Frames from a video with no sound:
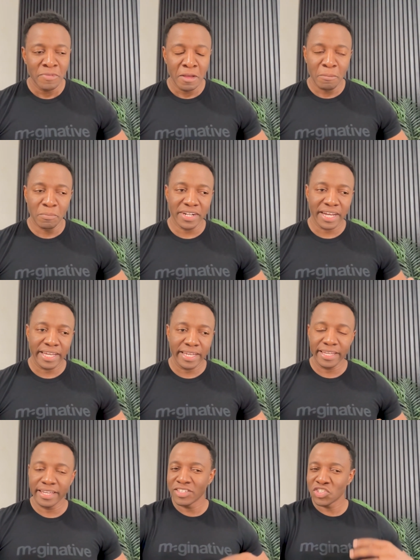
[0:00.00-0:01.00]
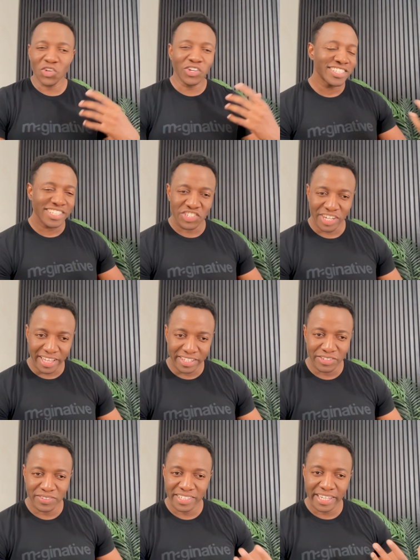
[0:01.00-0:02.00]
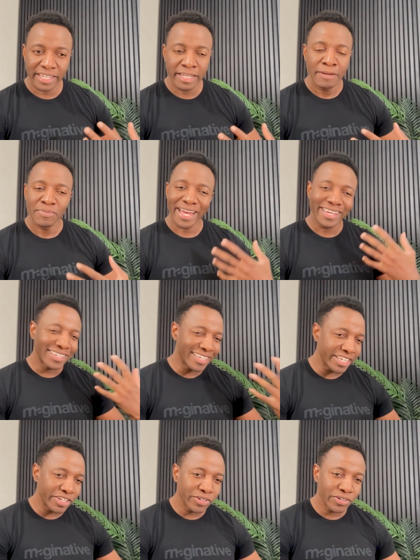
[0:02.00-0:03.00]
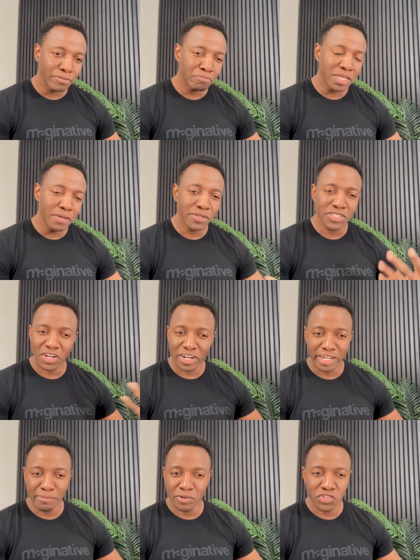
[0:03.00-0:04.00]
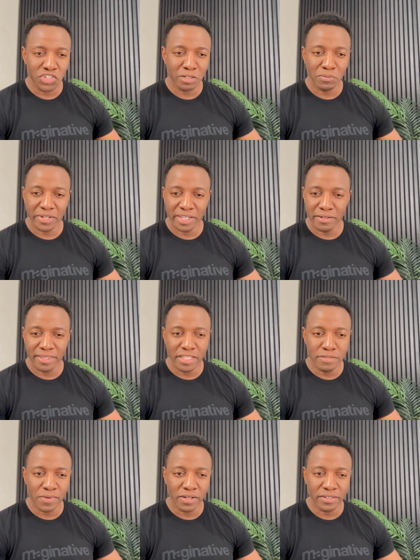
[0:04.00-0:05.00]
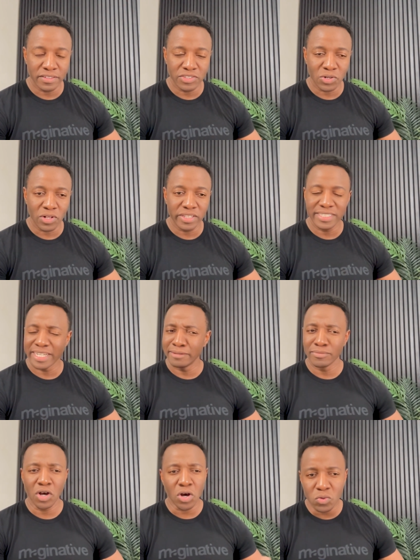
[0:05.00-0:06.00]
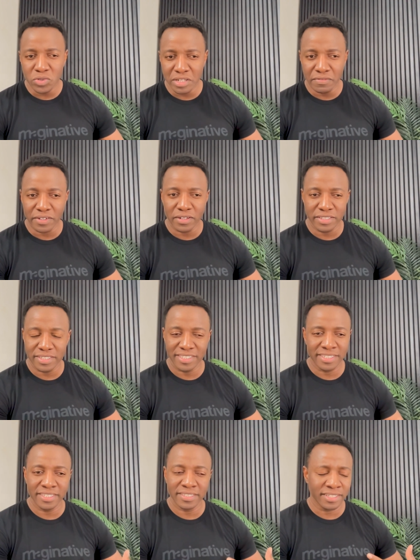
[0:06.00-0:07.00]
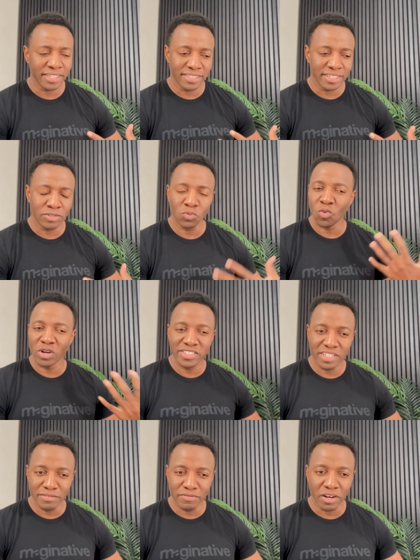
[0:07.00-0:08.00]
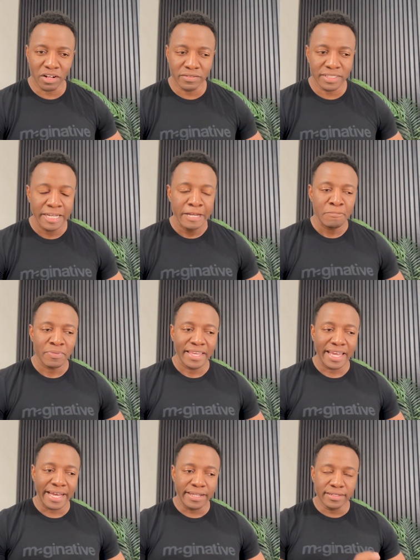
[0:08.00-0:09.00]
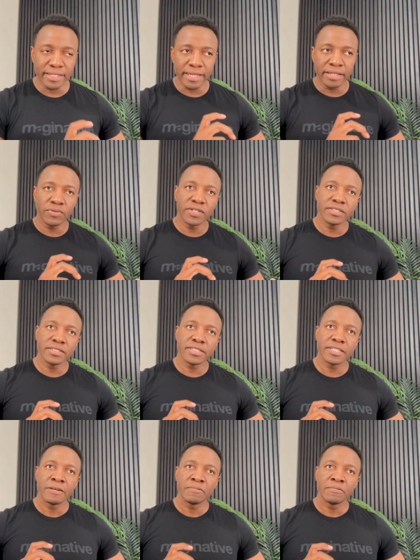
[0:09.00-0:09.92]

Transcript: but I saw it as a challenge. I was like, I hear people talking about jailbreaking these models all the time. How difficult it is, is, is it? What's involved? And it was